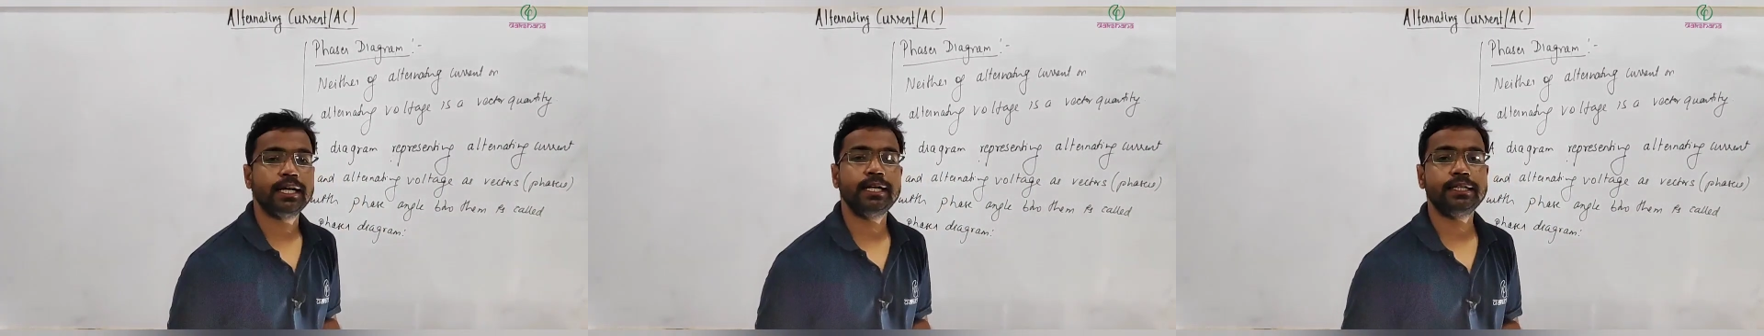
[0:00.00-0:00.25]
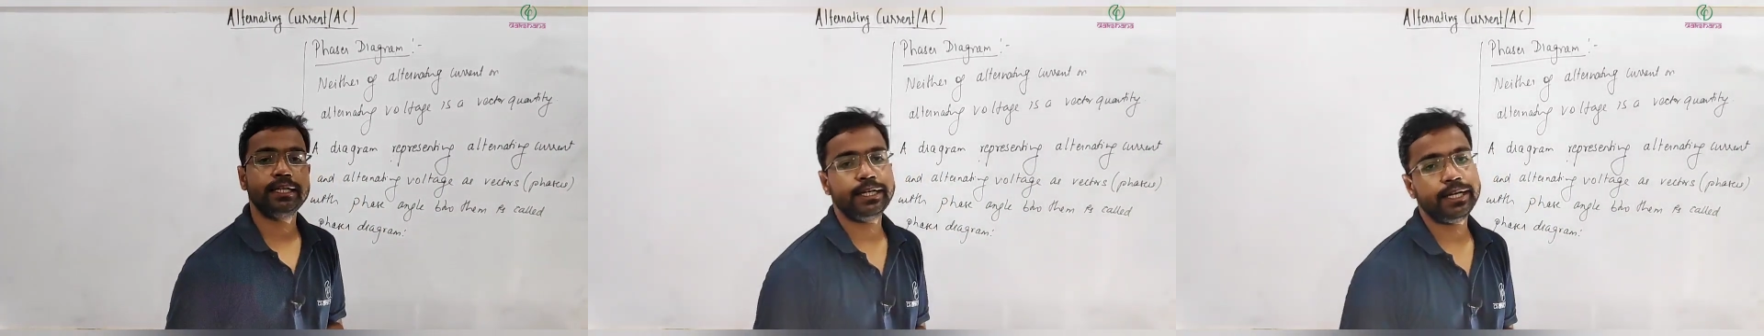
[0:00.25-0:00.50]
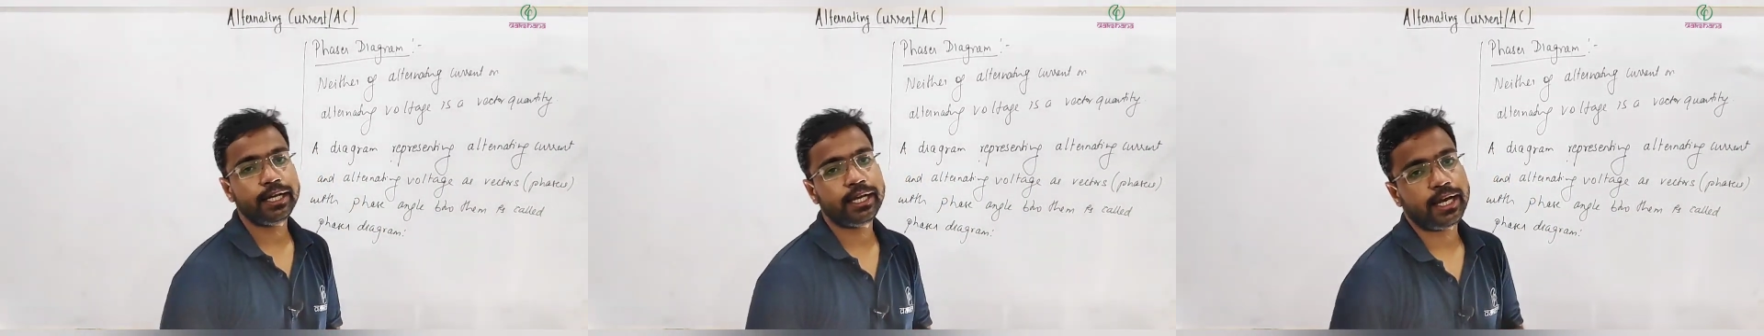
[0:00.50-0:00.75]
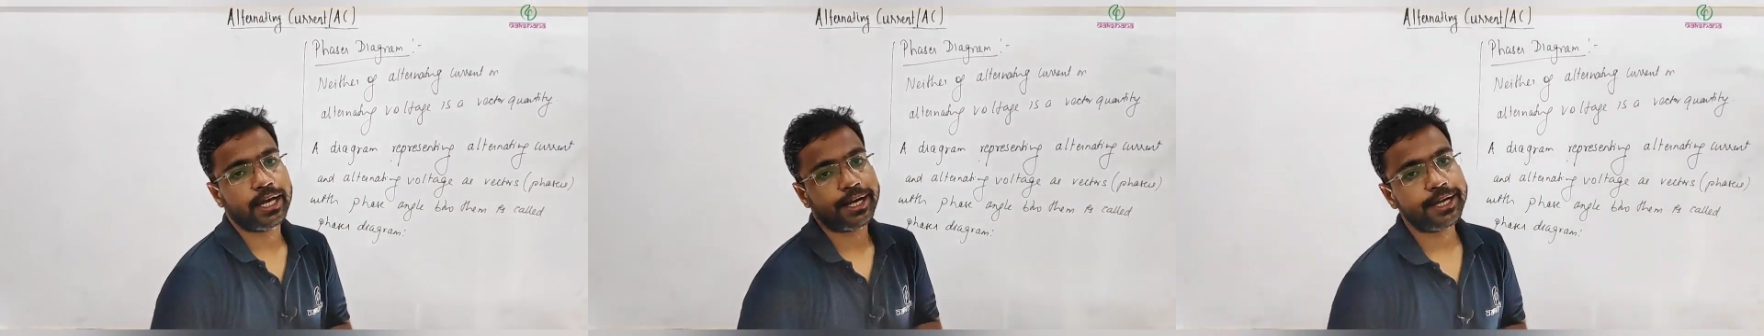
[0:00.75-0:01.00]
alternating
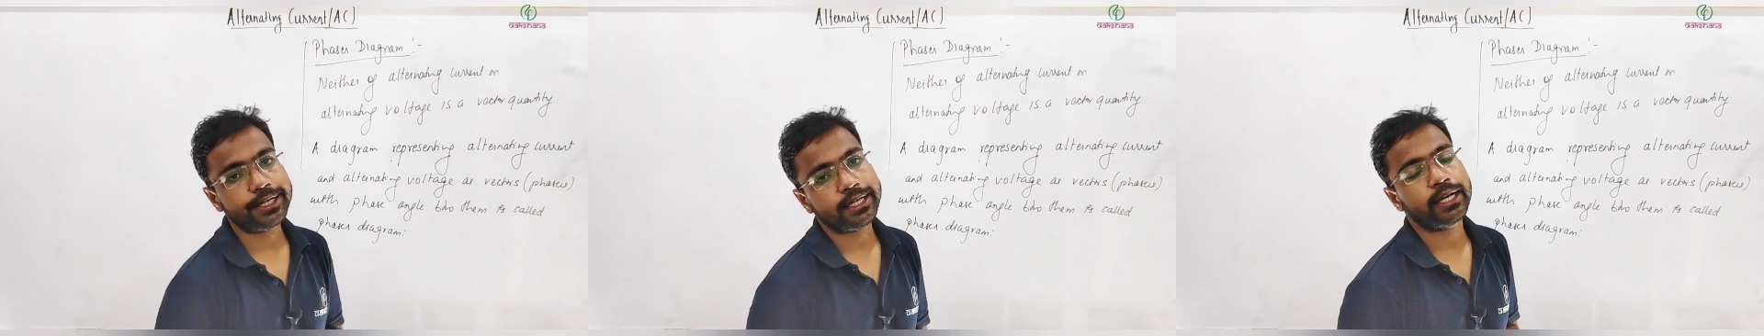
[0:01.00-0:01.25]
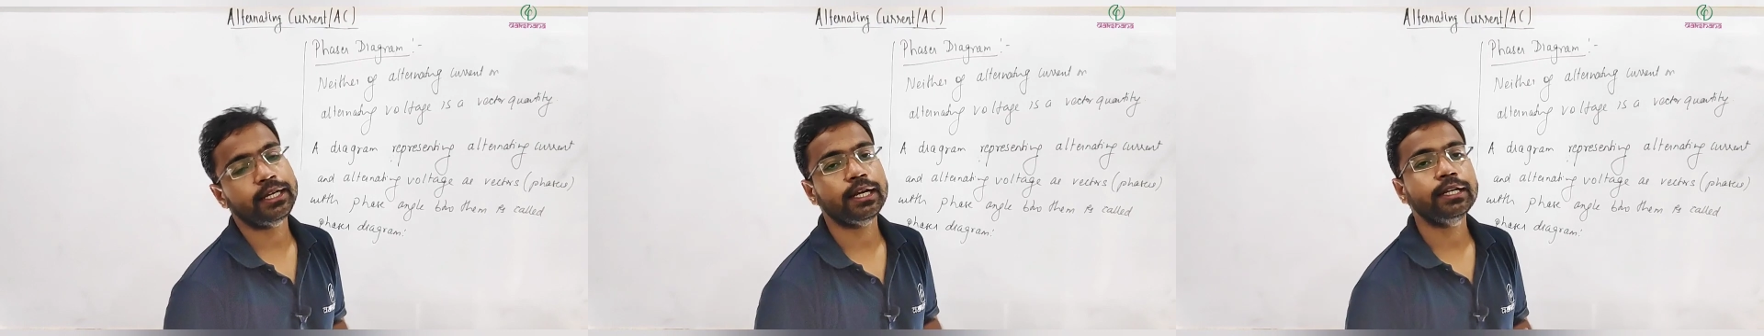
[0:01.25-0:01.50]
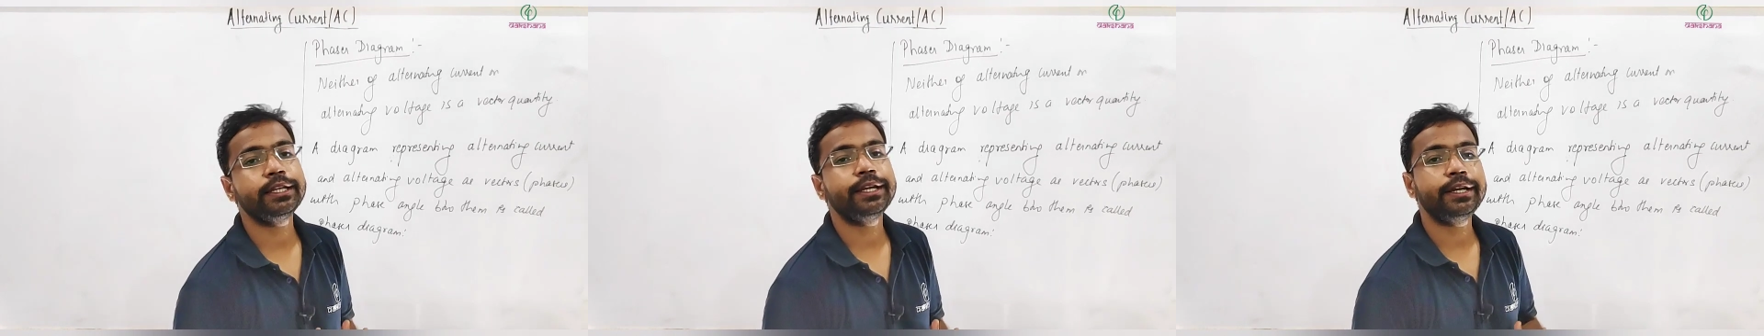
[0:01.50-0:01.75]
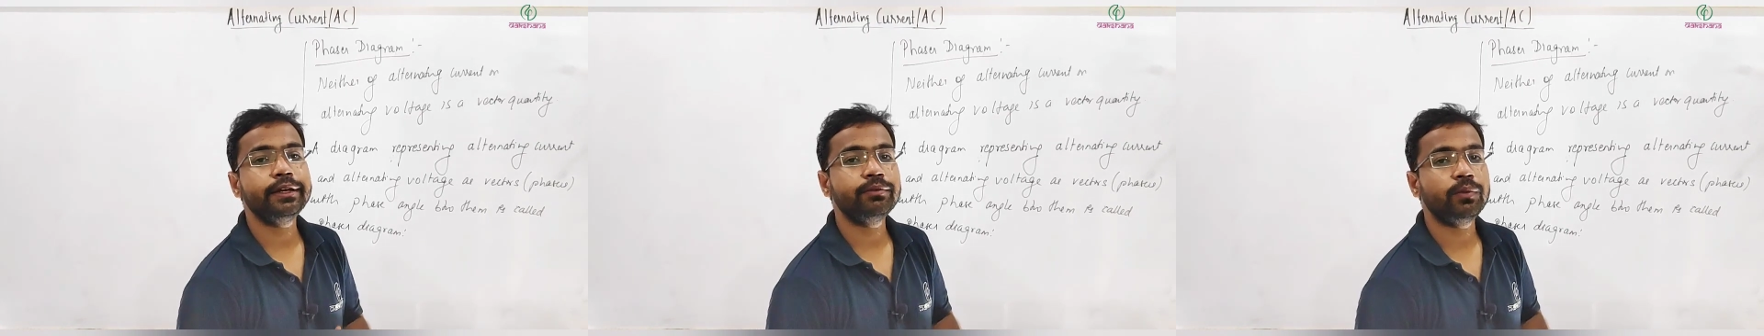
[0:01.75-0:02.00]
current and alternating